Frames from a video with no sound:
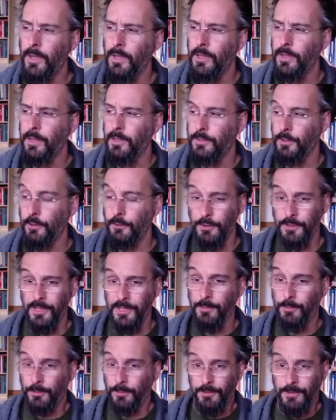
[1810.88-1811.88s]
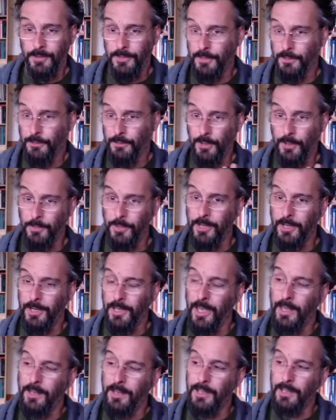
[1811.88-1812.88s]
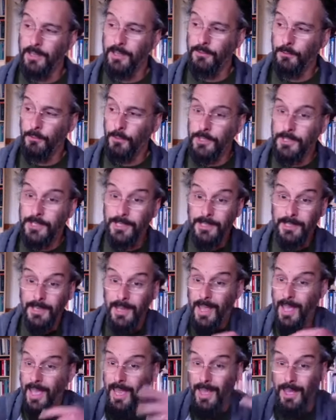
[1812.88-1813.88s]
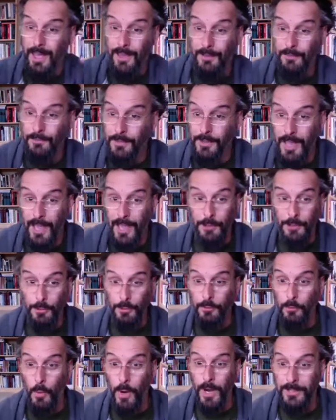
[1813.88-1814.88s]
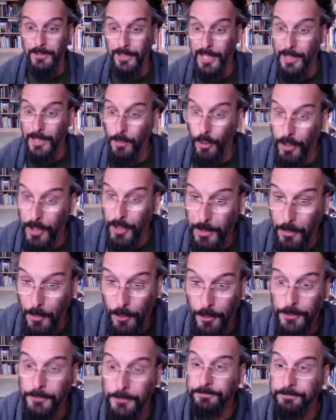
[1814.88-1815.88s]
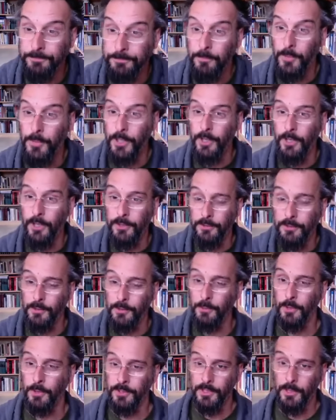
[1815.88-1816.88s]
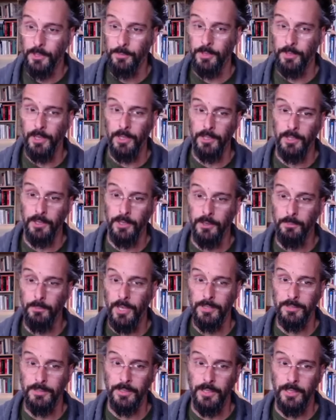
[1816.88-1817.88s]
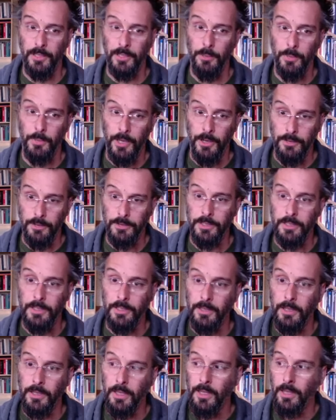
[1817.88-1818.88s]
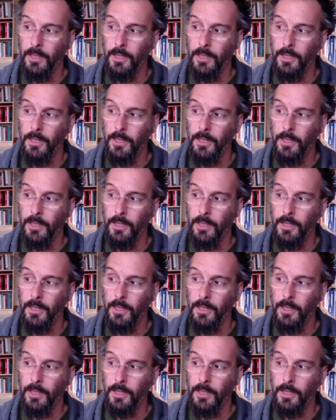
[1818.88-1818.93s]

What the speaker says: So, for example, and this is what I'm getting at, if we didn't have the category of wage labor anymore, because there was something like a basic income guarantee,